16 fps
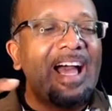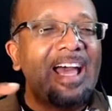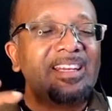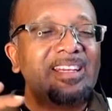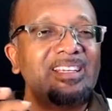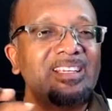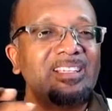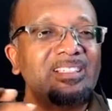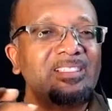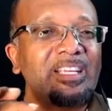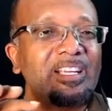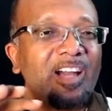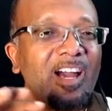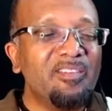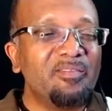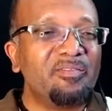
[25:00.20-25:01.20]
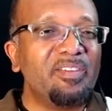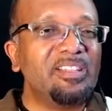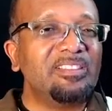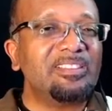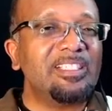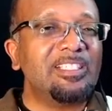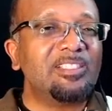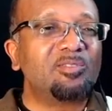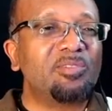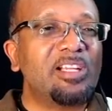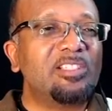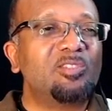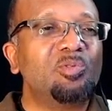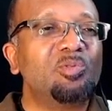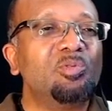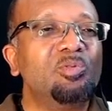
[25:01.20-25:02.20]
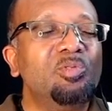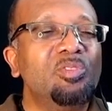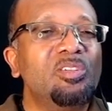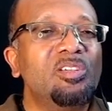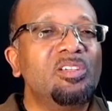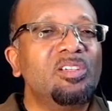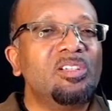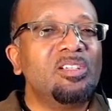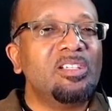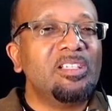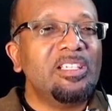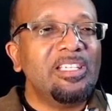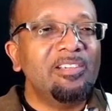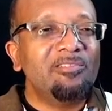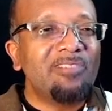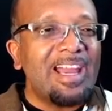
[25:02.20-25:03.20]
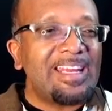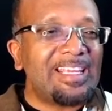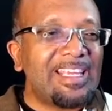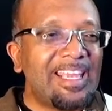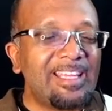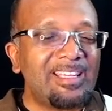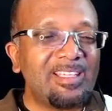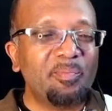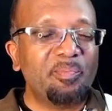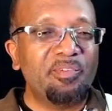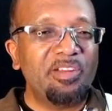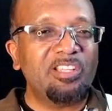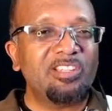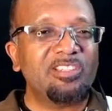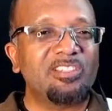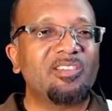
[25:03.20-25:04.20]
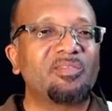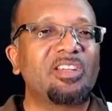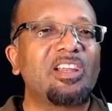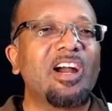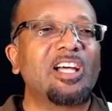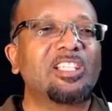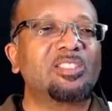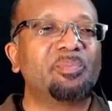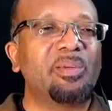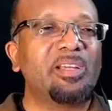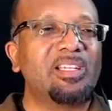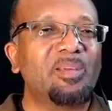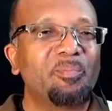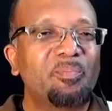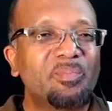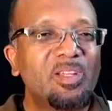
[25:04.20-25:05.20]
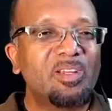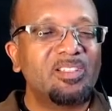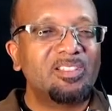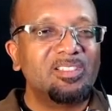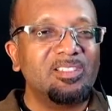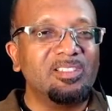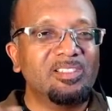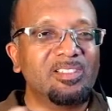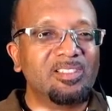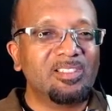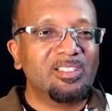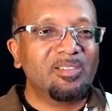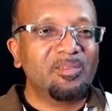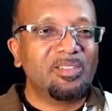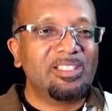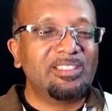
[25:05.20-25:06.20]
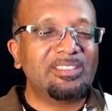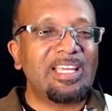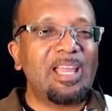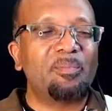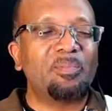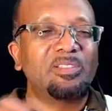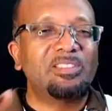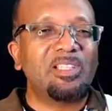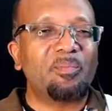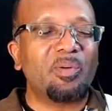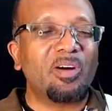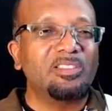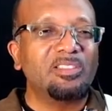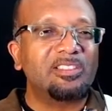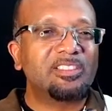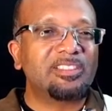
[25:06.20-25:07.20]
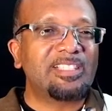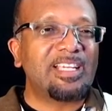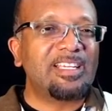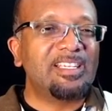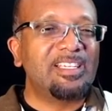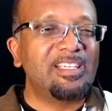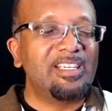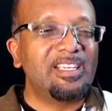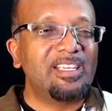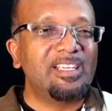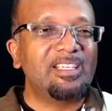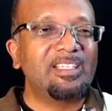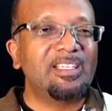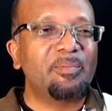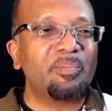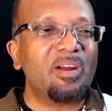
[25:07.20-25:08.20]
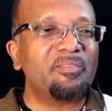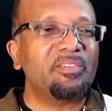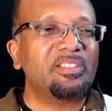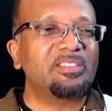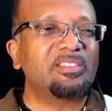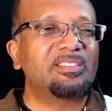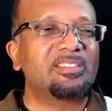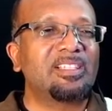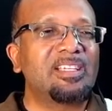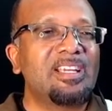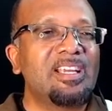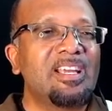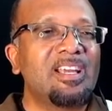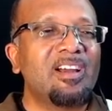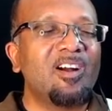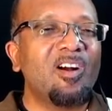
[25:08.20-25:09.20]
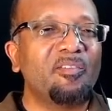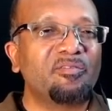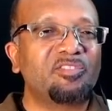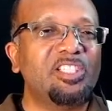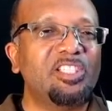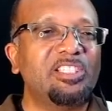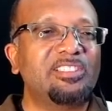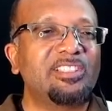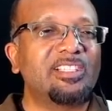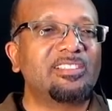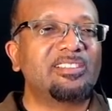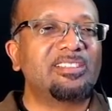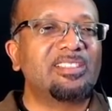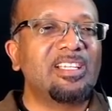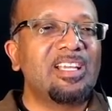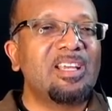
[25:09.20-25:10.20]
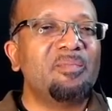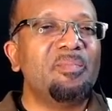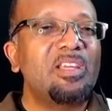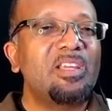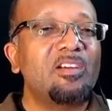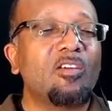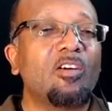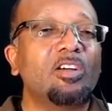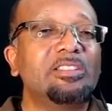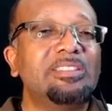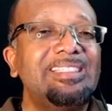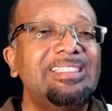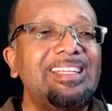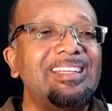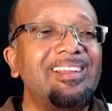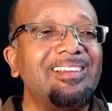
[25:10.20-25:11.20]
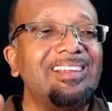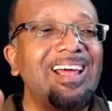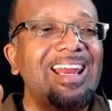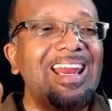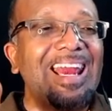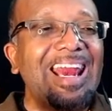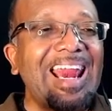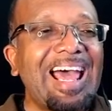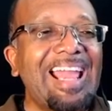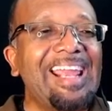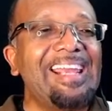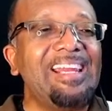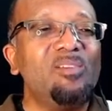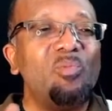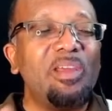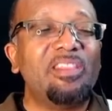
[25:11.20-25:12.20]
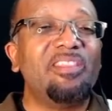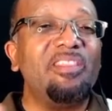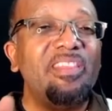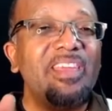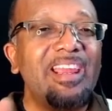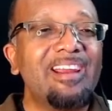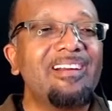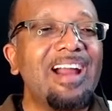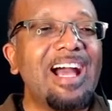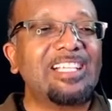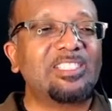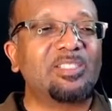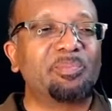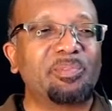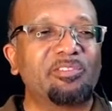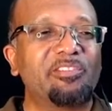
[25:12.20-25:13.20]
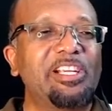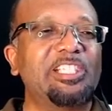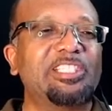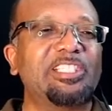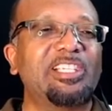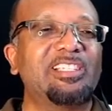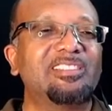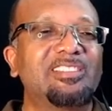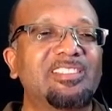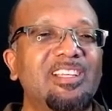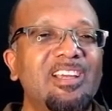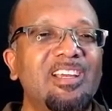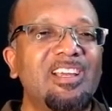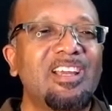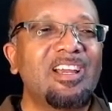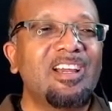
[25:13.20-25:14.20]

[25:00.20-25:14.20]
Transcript: and they convince Israel to eradicate the preachers of the gospel, the, the, the, the, the disciples, the apostles, and the, the prophets of Jesus, because it did not align with their aspirations